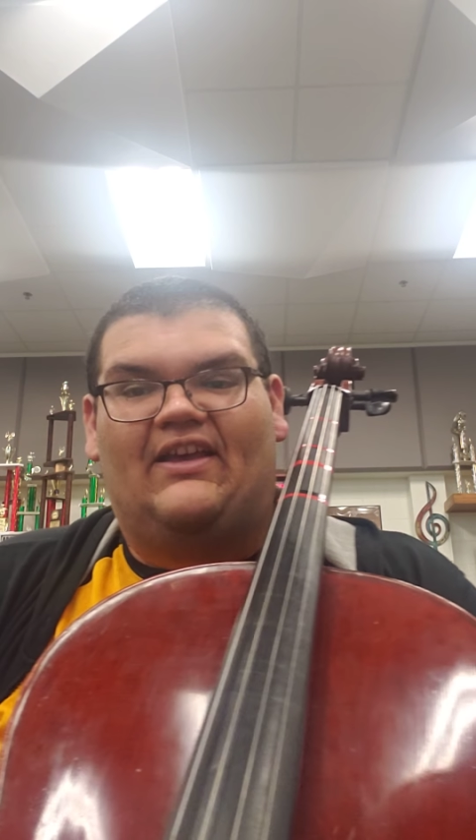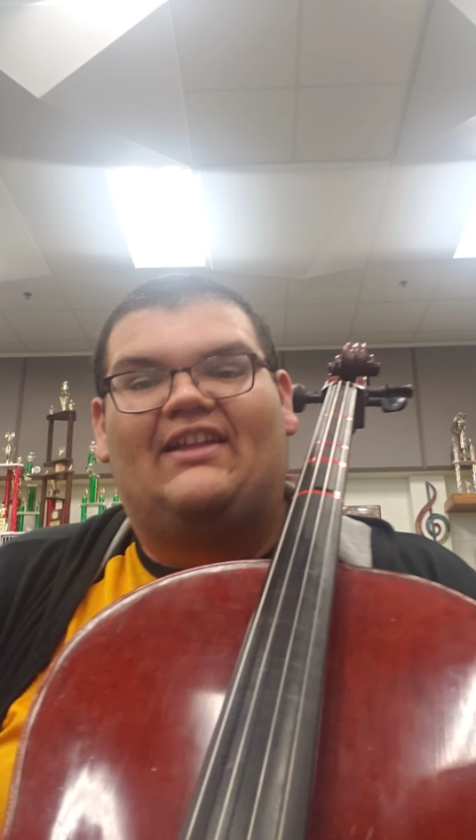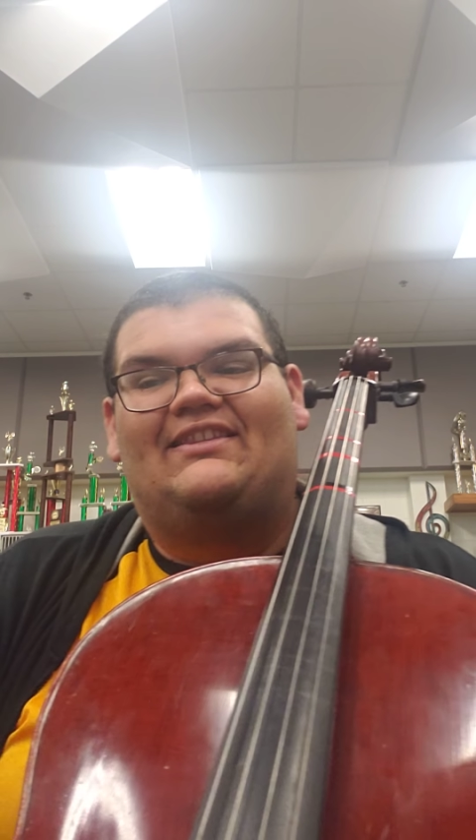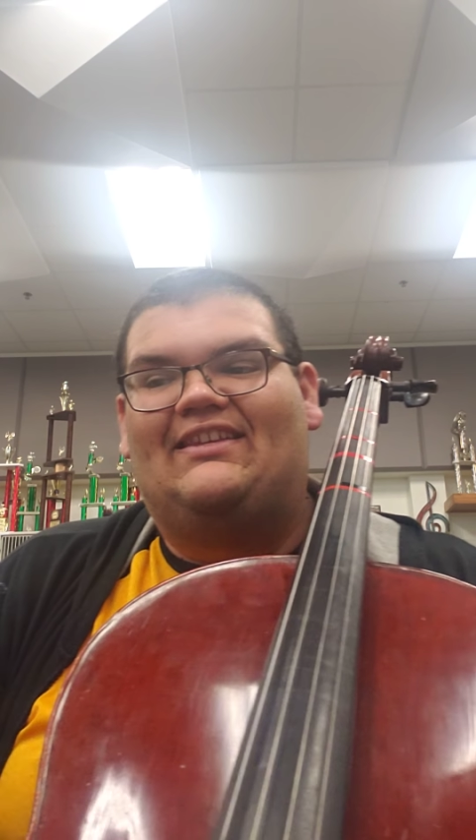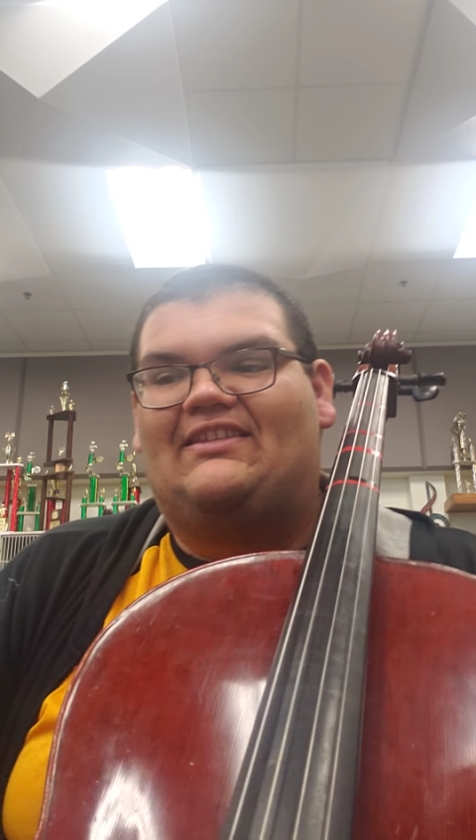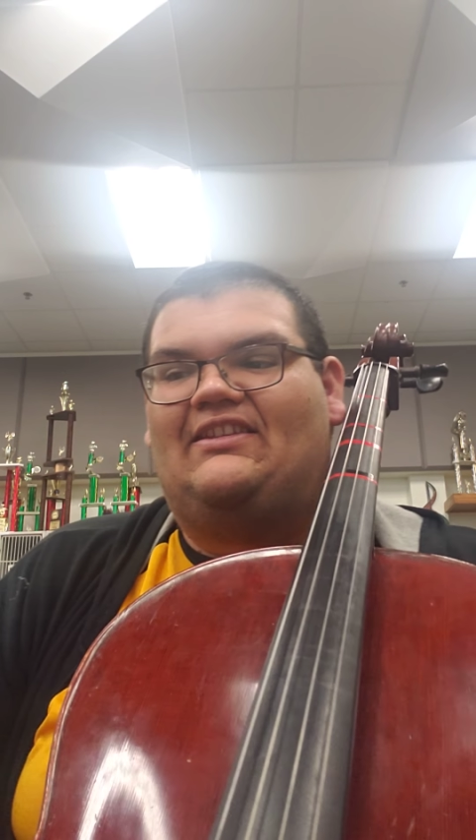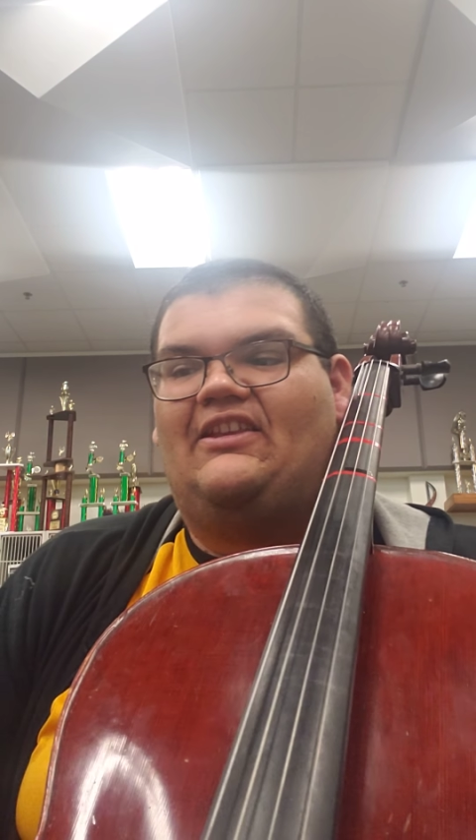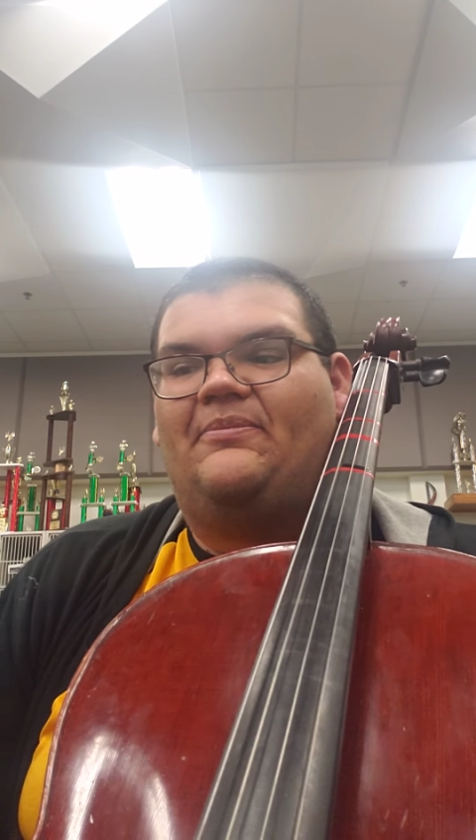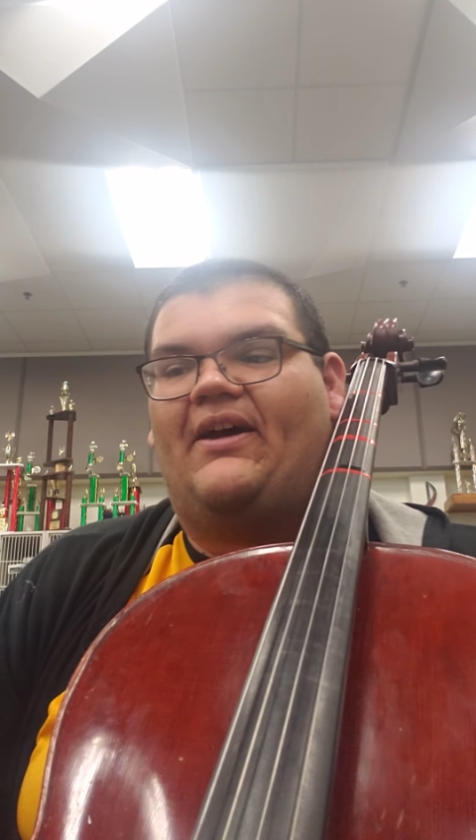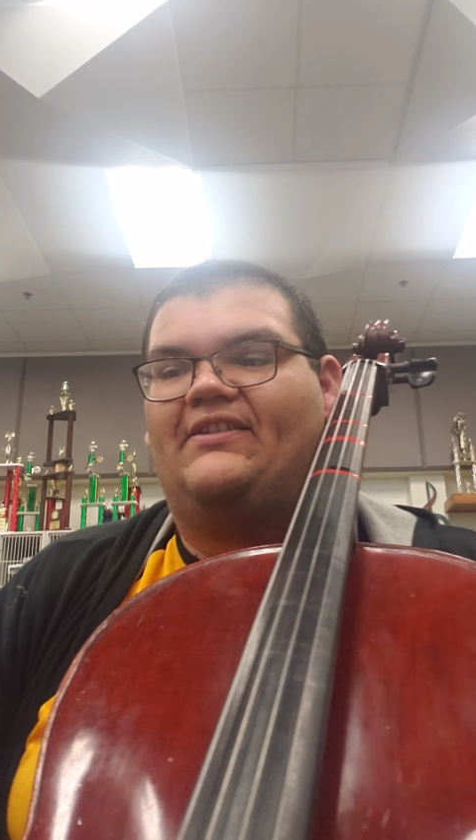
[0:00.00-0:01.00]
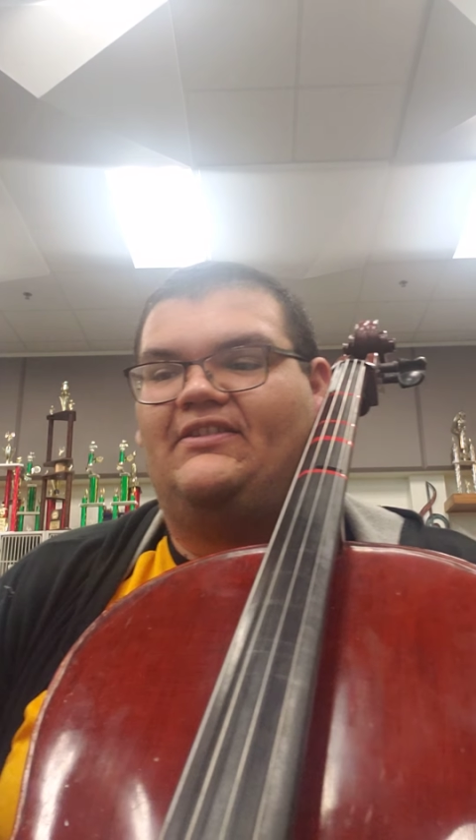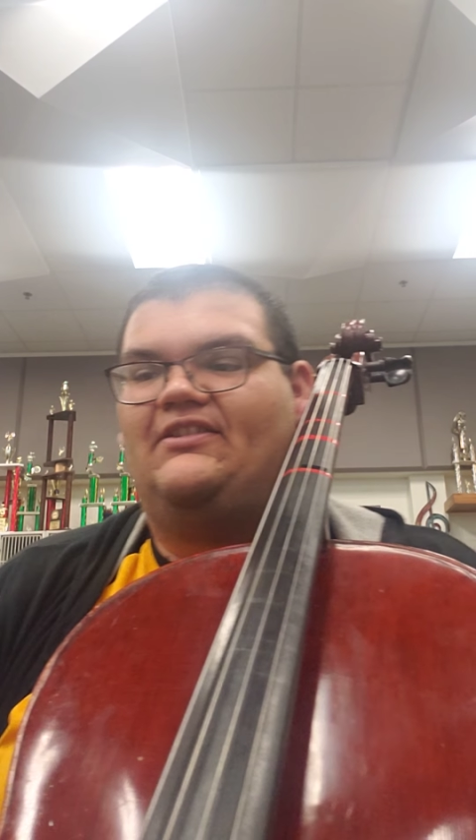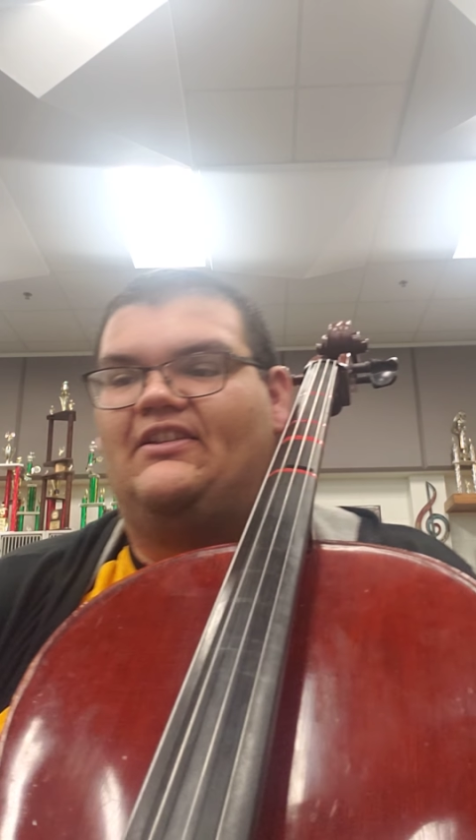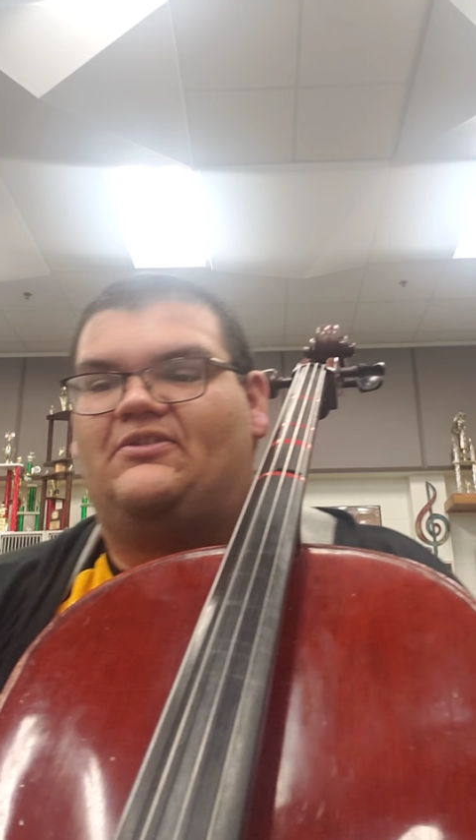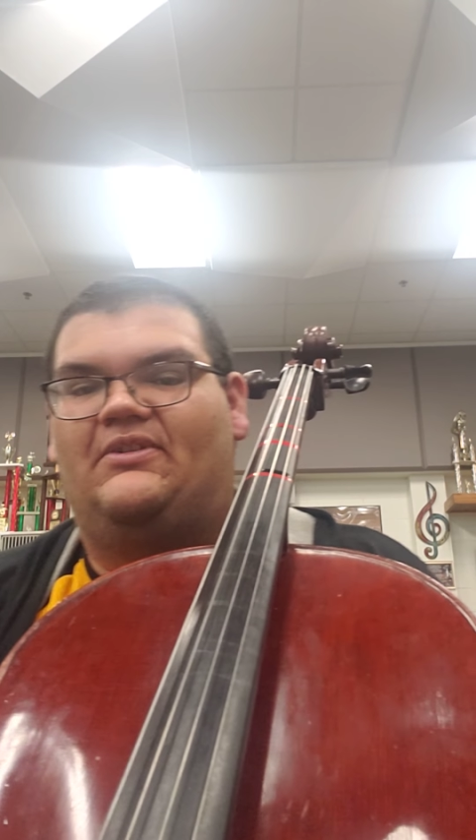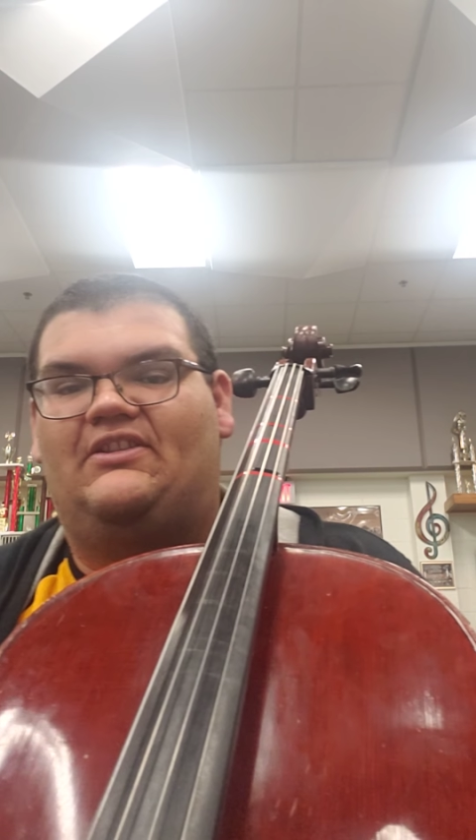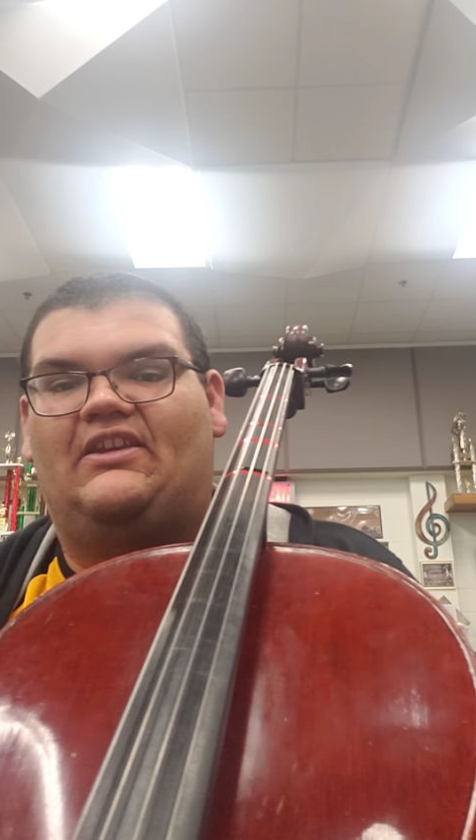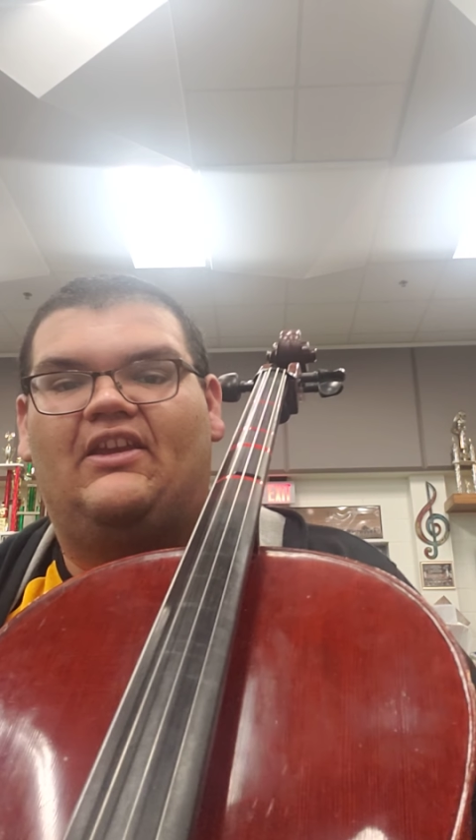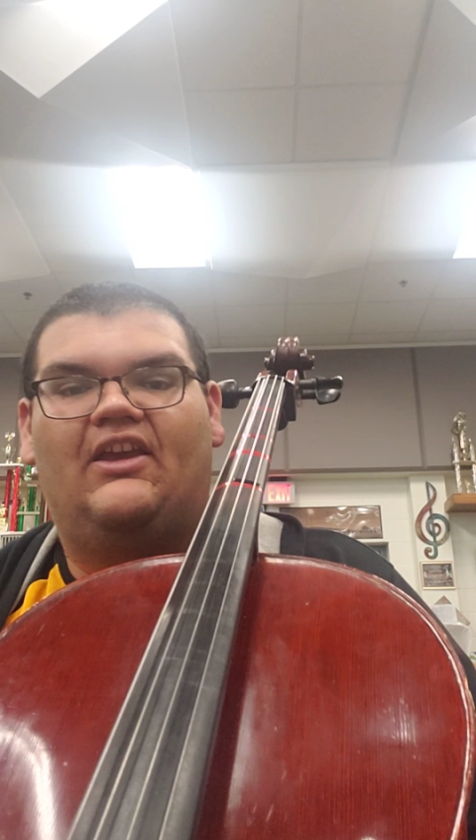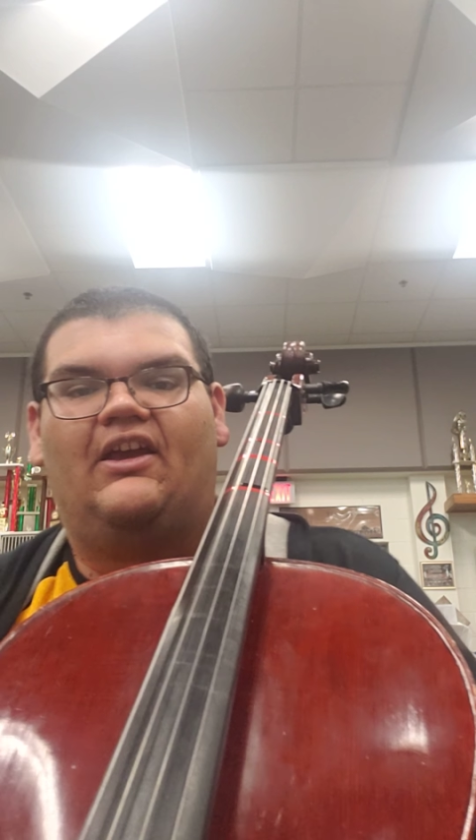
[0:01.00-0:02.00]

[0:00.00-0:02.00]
that 16th passage at 20.